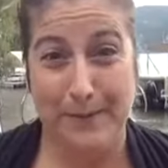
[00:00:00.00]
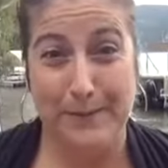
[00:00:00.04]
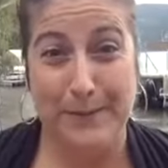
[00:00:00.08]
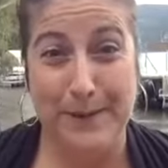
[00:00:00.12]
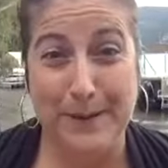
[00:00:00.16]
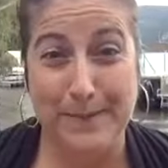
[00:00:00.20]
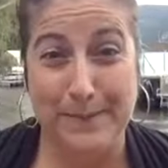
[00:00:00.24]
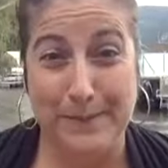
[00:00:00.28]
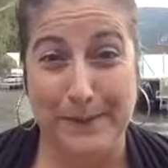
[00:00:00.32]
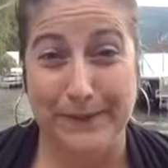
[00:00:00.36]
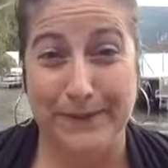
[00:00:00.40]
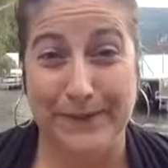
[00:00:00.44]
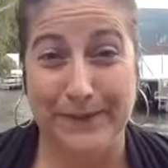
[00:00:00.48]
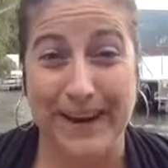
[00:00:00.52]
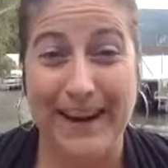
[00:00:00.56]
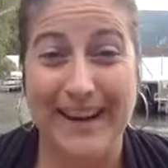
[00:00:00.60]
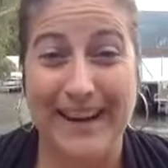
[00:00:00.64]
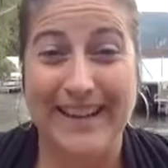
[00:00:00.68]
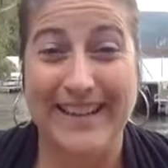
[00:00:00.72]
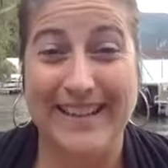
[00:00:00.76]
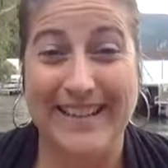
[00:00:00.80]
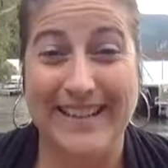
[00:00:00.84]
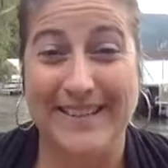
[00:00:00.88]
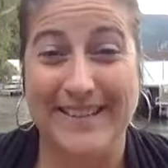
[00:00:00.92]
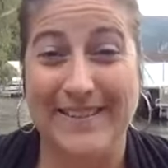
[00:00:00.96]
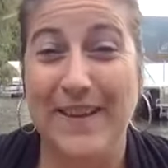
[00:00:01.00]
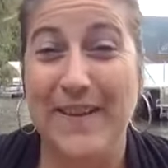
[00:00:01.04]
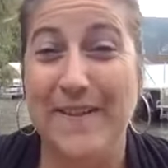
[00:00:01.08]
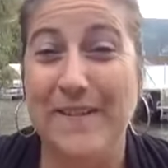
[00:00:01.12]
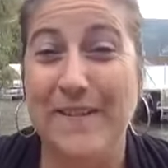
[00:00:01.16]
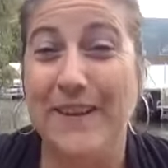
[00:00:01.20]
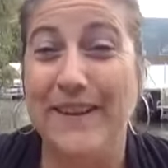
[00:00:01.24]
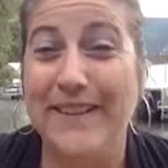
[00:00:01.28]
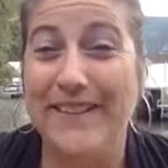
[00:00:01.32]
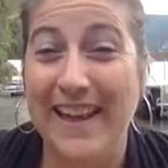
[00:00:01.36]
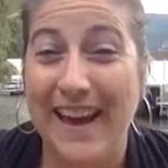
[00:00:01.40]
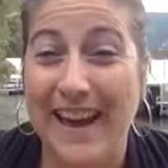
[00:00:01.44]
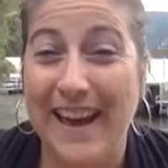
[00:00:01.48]
people, right? Because
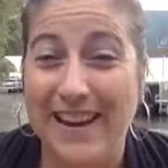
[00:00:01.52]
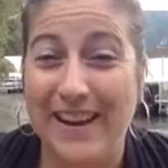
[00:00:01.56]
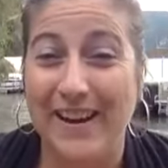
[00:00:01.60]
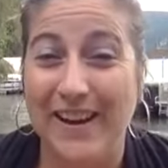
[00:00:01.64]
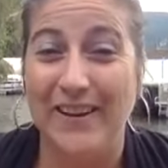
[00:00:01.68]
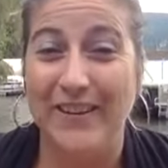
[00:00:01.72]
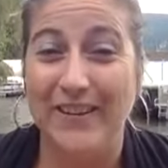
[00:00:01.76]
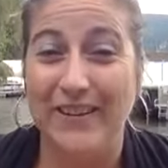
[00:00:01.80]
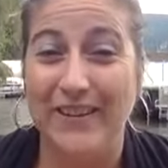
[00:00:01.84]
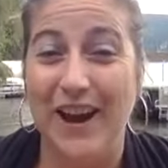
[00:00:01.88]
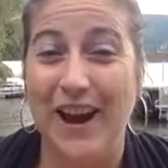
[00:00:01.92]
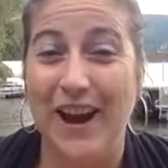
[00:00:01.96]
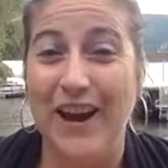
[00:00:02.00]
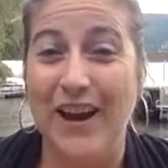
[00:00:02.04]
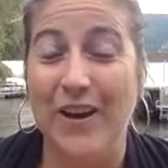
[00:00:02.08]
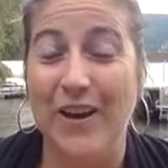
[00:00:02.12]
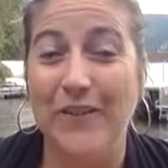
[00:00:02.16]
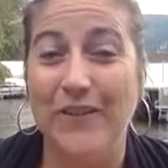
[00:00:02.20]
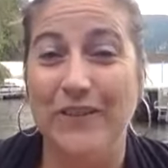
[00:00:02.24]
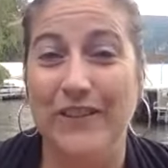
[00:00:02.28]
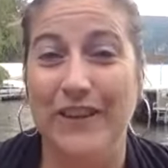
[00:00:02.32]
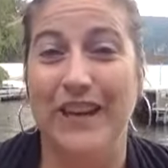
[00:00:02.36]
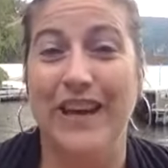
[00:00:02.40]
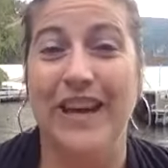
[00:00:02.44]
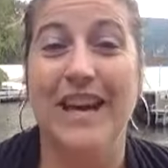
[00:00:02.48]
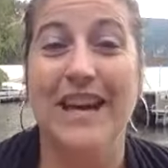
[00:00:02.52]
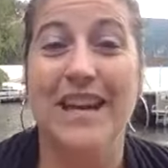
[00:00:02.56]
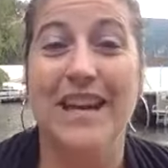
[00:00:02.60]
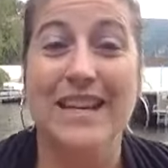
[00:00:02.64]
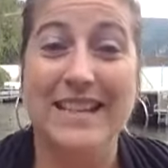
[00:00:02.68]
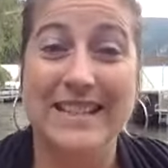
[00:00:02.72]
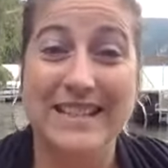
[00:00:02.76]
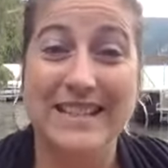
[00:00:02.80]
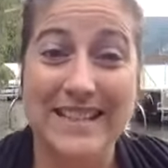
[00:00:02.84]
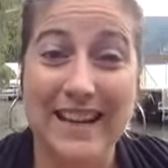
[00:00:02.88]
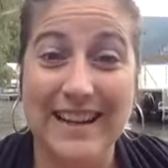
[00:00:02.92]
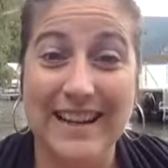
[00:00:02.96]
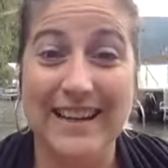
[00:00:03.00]
people then are not only
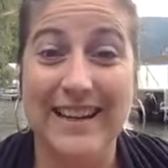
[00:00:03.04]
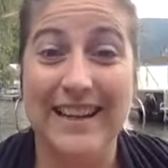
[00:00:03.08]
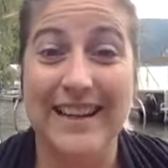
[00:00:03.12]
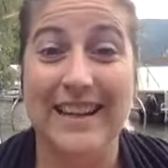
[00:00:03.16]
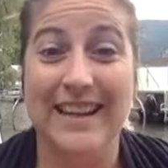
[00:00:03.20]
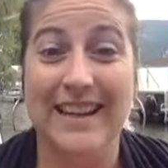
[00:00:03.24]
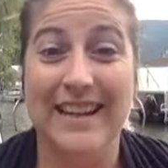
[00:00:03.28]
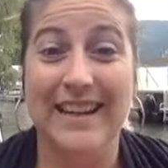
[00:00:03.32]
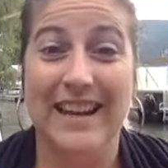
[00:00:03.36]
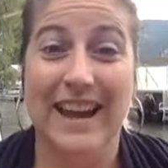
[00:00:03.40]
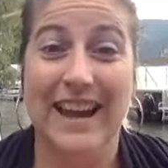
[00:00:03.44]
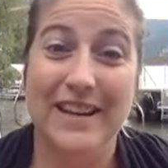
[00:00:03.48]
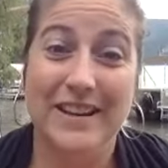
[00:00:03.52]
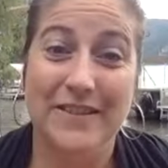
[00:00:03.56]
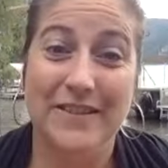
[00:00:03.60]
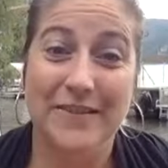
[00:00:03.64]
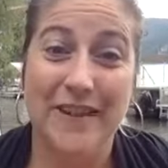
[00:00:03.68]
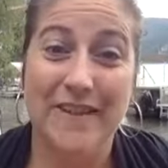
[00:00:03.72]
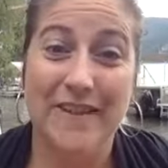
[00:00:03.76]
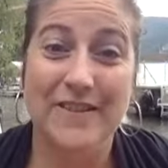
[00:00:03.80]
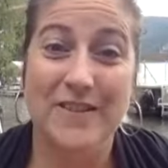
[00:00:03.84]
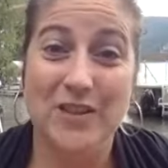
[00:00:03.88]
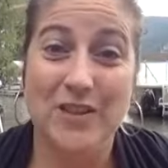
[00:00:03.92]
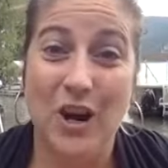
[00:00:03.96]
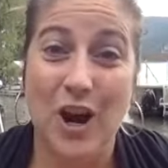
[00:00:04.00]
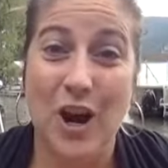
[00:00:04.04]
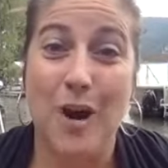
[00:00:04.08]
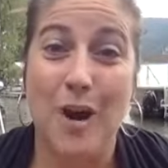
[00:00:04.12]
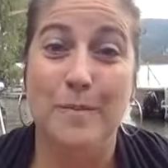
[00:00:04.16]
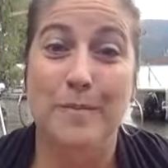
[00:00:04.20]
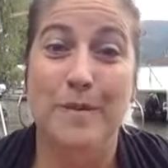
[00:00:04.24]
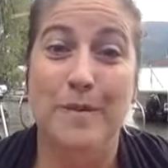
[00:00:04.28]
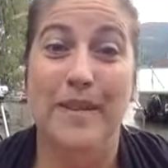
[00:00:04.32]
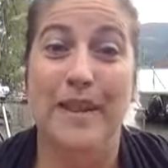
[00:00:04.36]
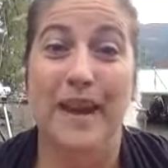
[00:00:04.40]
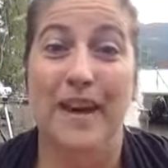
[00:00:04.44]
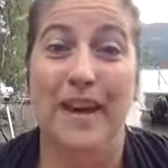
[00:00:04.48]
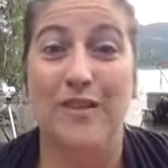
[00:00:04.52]
stuck in a 9 to 5 job
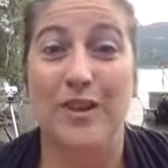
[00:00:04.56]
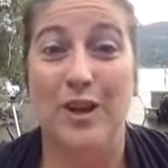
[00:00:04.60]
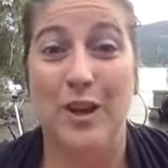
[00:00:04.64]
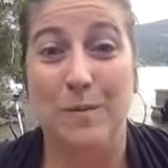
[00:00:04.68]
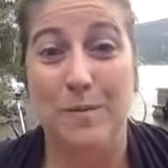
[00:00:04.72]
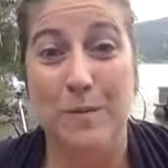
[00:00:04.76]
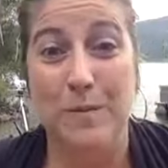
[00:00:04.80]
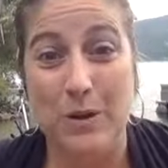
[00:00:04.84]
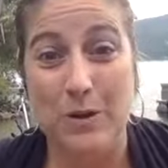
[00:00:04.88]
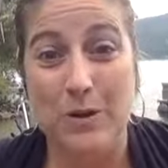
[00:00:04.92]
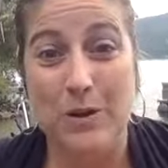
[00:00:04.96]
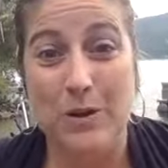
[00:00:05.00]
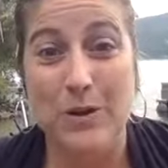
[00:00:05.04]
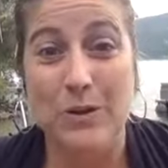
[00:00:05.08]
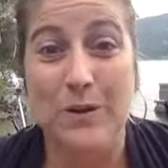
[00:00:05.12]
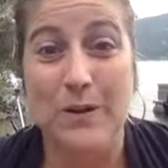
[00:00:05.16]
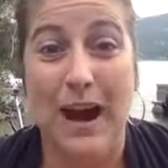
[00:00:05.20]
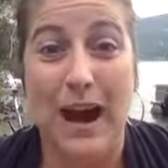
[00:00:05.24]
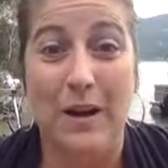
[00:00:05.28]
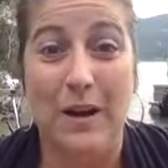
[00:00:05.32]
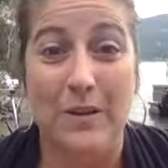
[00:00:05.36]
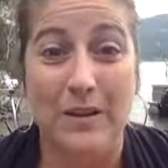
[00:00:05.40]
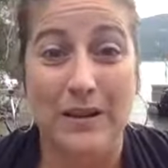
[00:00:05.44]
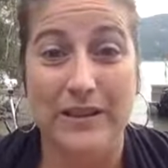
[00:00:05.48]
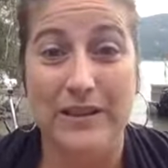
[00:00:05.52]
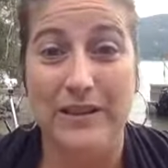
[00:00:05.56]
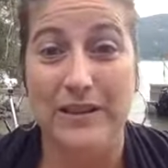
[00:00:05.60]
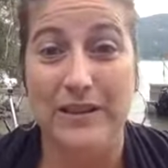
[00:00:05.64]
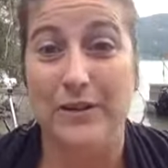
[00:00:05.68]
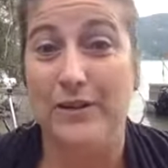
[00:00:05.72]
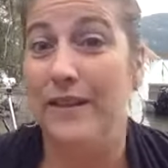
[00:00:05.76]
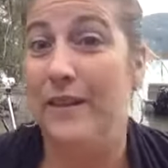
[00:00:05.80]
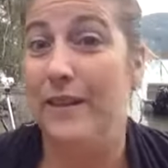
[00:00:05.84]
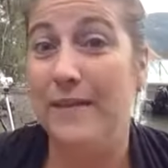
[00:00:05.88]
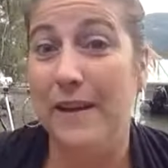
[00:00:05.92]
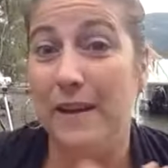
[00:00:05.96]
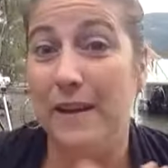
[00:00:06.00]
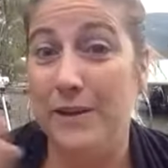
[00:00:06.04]
that they have to commute 2 hours to. And
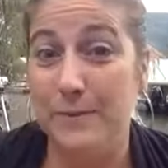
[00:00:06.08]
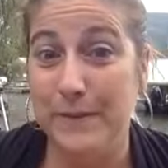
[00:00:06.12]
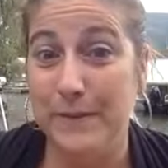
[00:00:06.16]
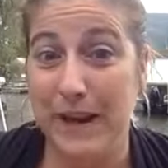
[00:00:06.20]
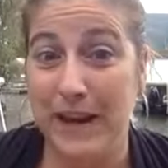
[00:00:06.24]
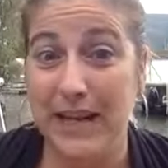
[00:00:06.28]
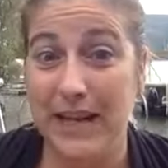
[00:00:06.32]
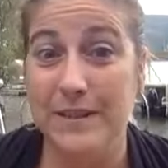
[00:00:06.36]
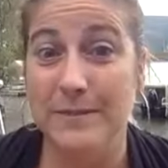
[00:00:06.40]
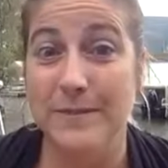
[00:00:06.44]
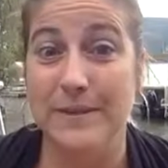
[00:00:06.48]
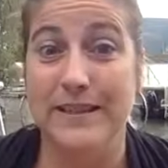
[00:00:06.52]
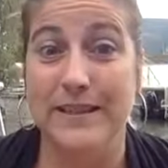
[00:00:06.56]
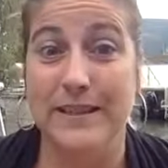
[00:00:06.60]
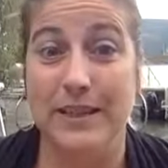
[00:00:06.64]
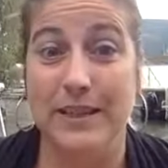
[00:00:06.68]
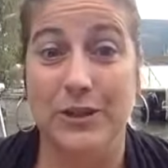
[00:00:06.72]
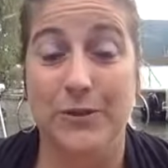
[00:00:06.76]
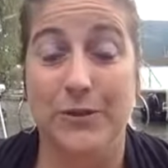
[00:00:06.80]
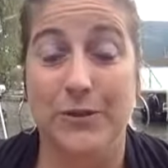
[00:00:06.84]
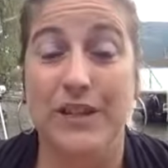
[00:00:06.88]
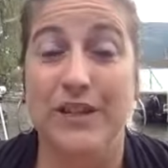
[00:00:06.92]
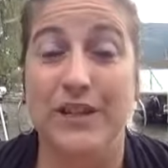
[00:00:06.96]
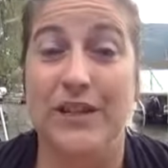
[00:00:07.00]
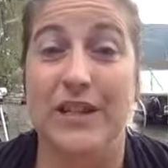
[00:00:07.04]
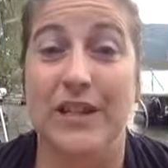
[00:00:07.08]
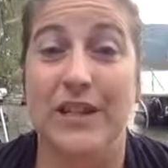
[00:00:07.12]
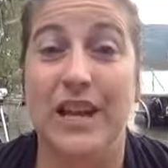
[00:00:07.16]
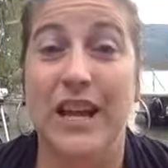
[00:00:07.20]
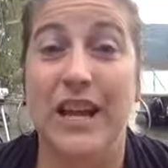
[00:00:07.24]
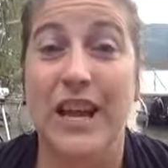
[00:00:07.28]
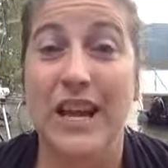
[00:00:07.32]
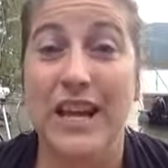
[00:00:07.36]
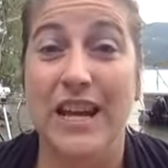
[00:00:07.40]
then that was my husband's situation.